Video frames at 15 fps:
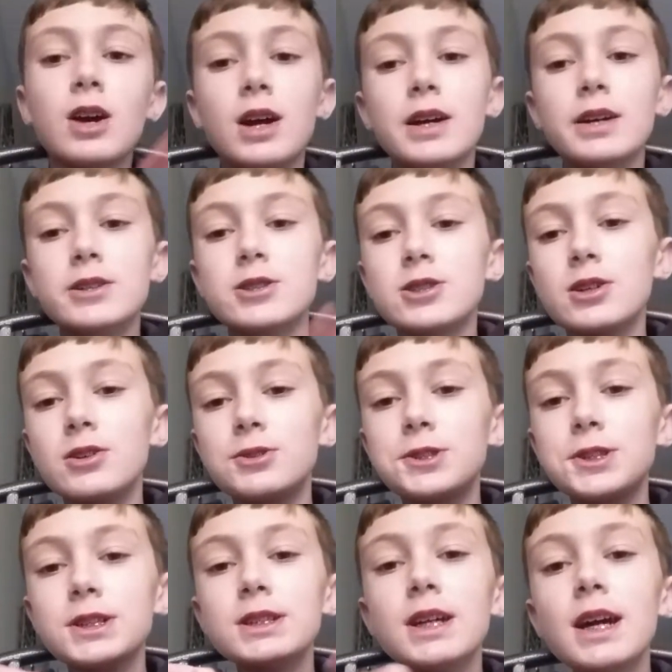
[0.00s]
Alright, so
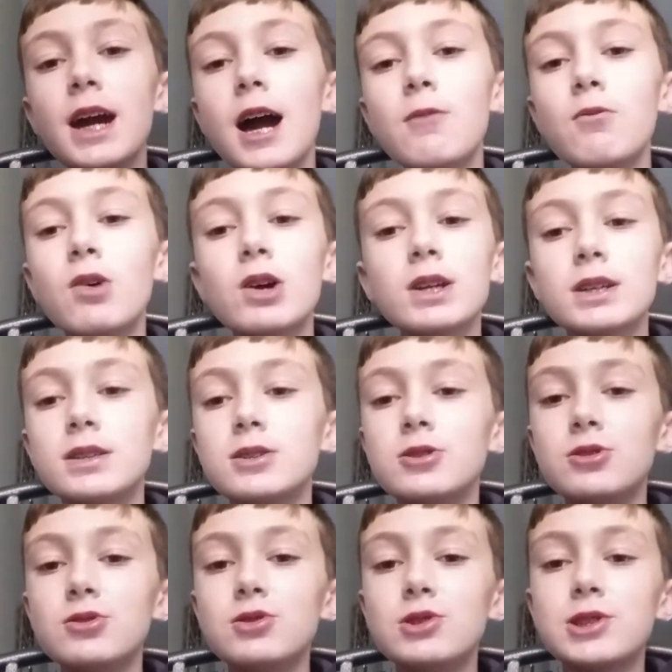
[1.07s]
today I wanted
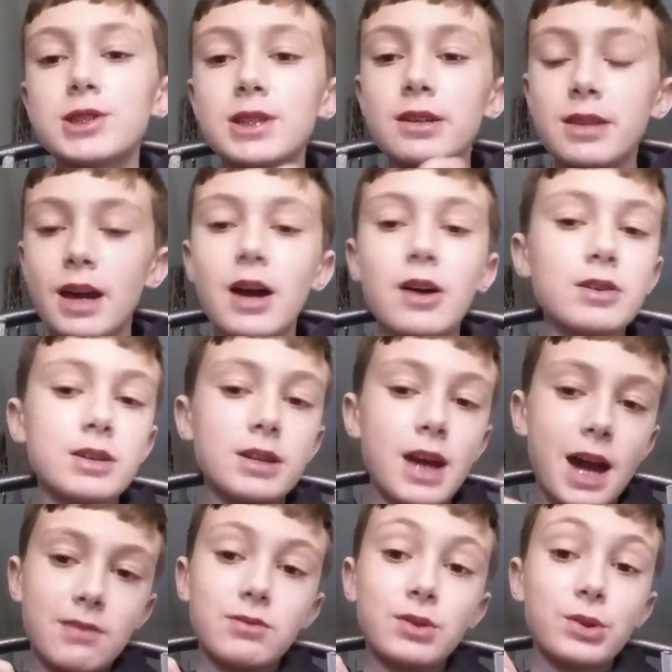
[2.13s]
to sit down and
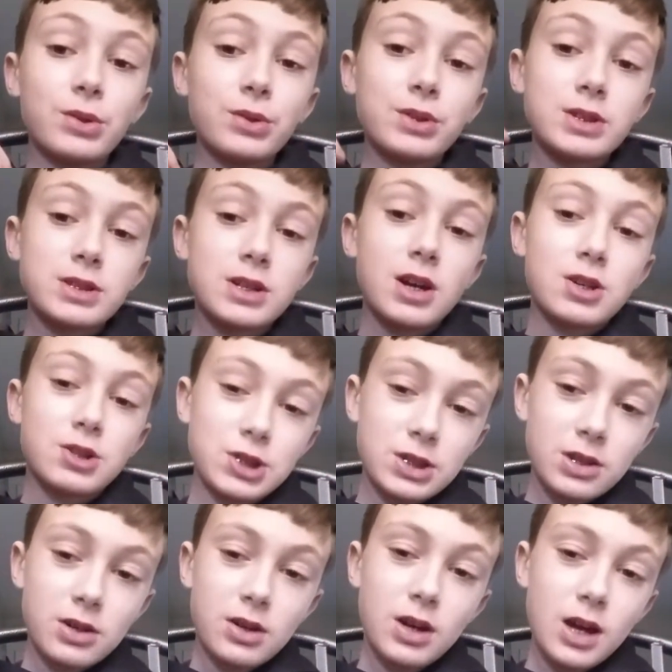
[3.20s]
have a little
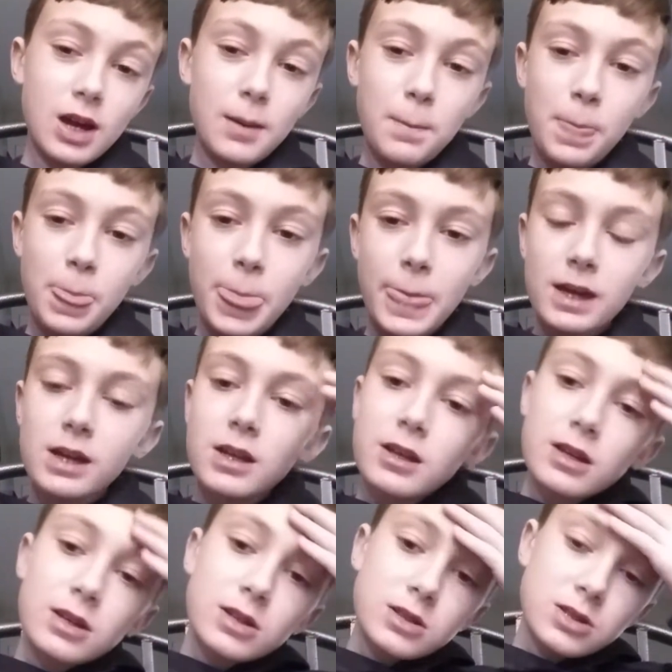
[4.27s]
discussion, okay?
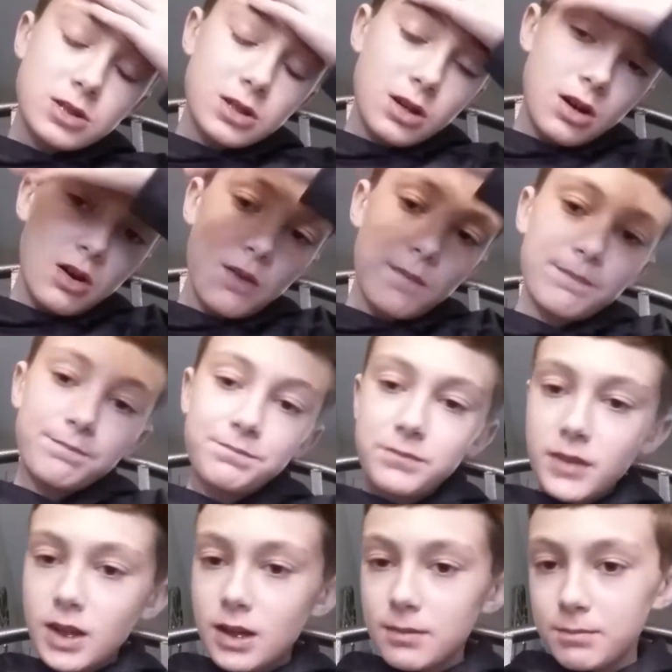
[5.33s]
So,
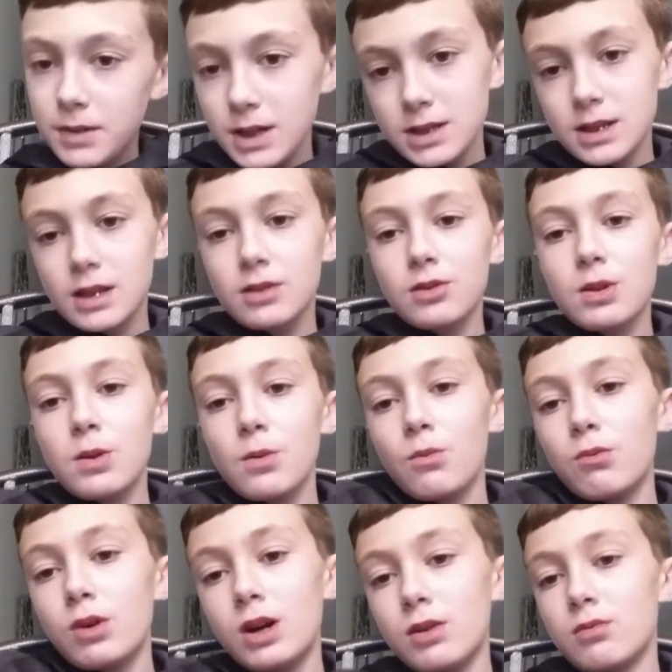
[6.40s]
basically
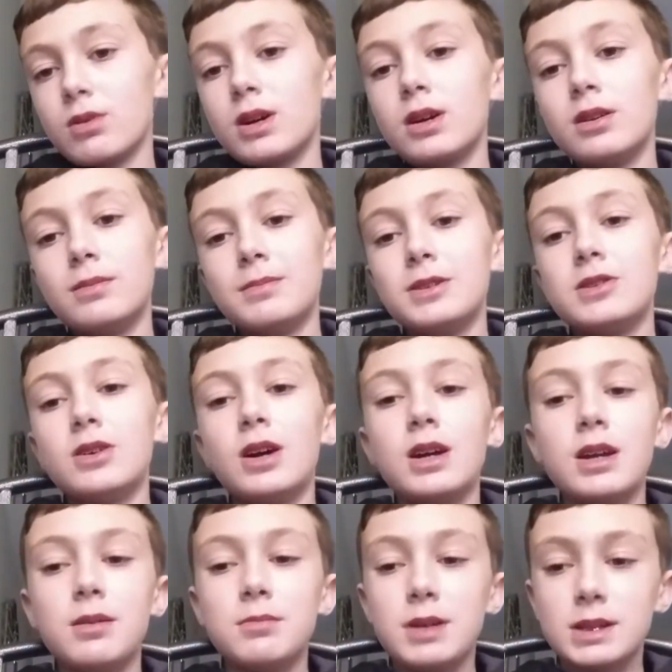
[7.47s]
what we're going to be
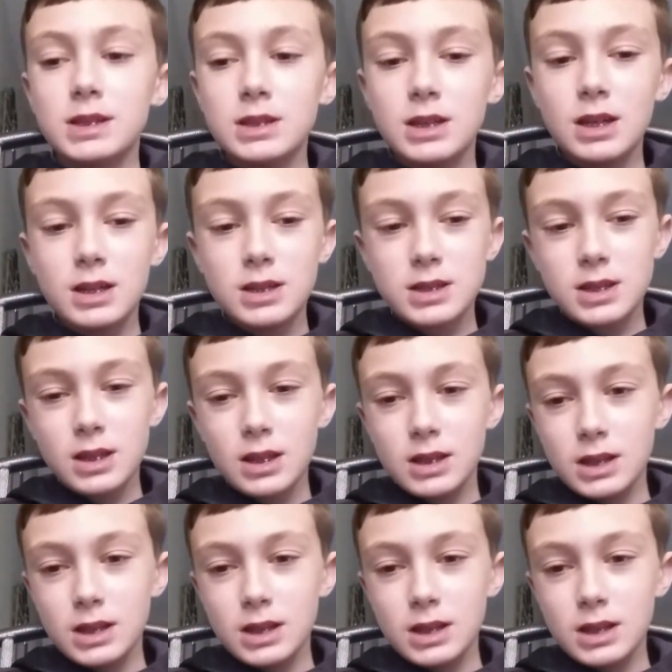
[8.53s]
talking about today is,